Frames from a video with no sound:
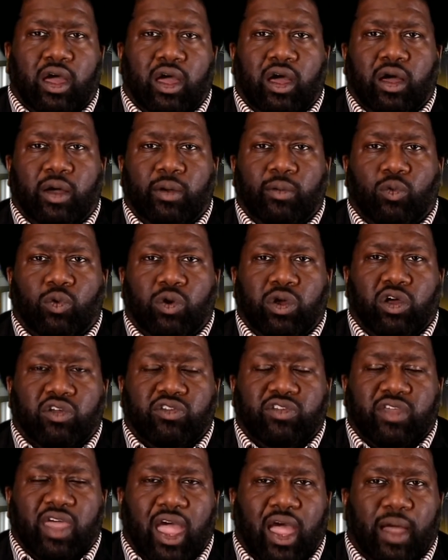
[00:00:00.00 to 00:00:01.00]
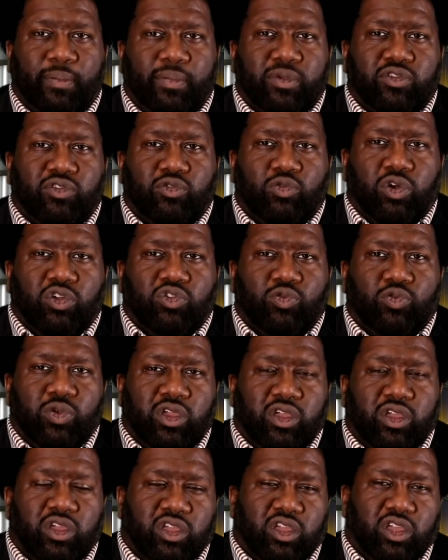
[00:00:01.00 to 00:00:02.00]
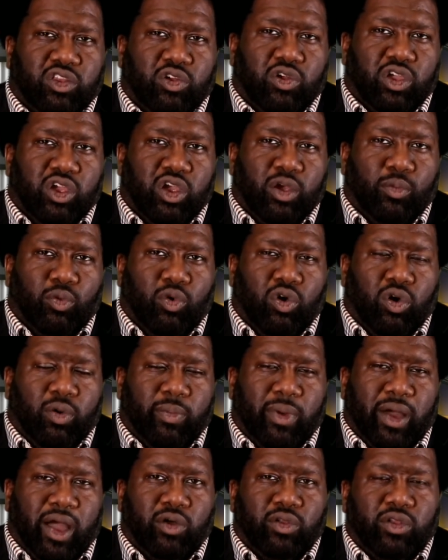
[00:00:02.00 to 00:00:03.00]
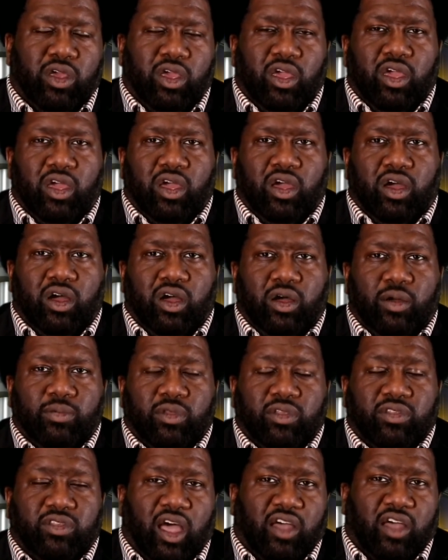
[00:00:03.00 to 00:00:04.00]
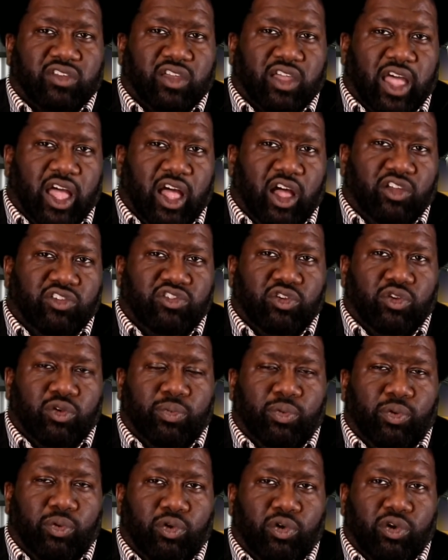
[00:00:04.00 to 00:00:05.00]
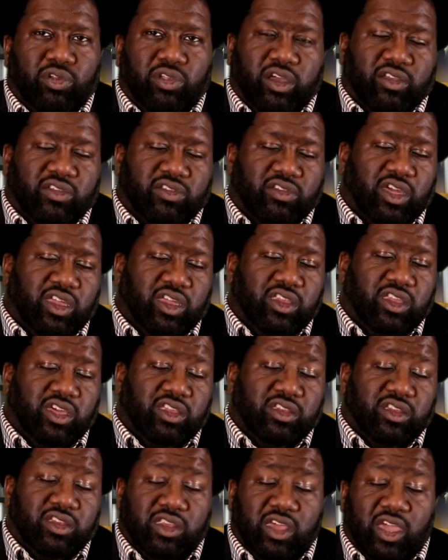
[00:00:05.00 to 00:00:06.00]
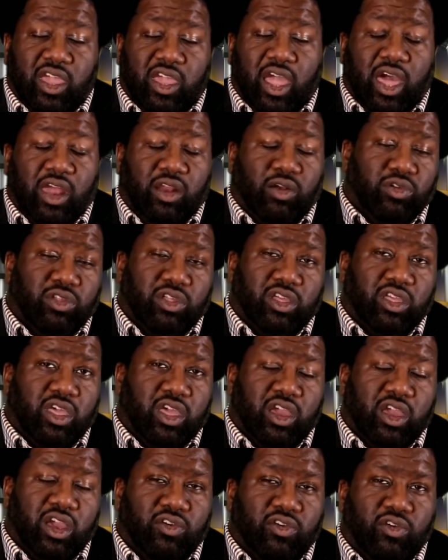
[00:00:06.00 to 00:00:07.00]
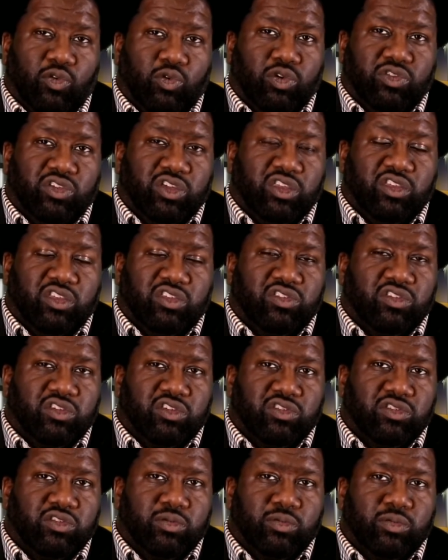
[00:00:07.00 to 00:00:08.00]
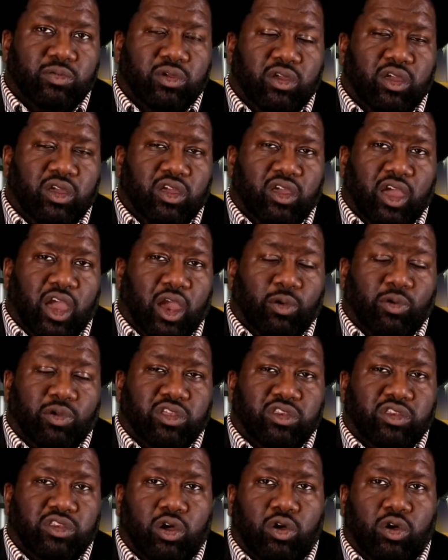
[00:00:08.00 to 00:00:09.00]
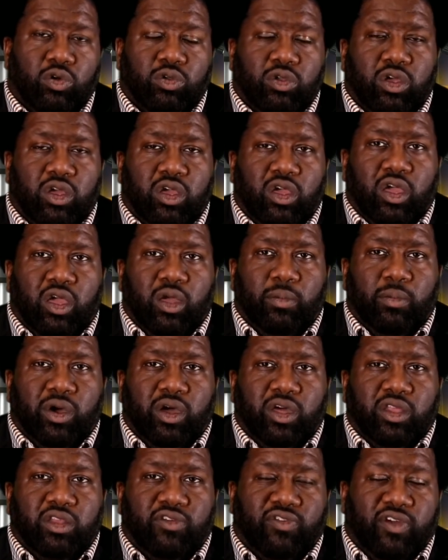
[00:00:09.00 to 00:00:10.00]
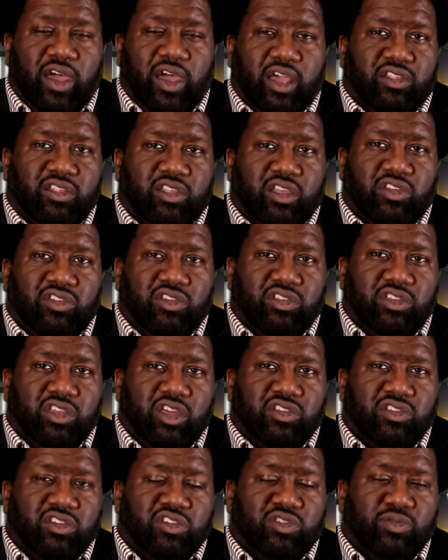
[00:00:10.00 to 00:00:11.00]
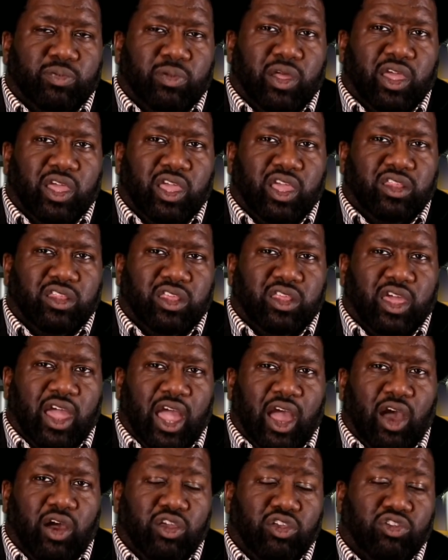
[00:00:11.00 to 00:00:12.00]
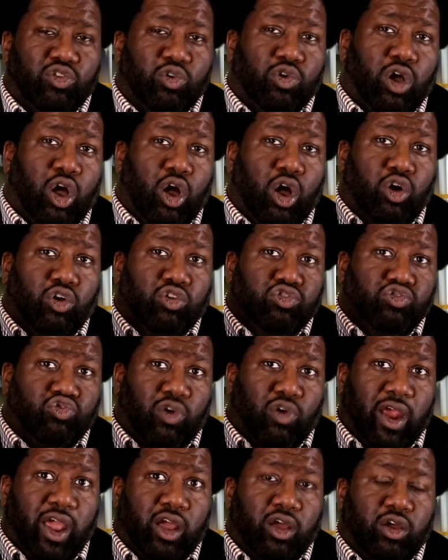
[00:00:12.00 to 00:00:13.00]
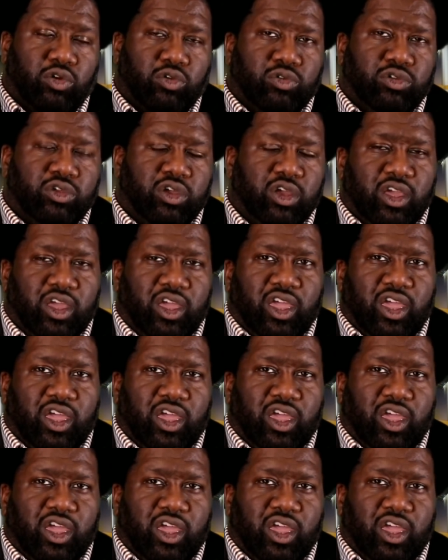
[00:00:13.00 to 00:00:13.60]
what else happens once we, you know, hear more about the toxicology report. Like I said, at the end of the day, I don't really care what's in his system. I really don't. But the fact is, it doesn't explain that how he so-called drowned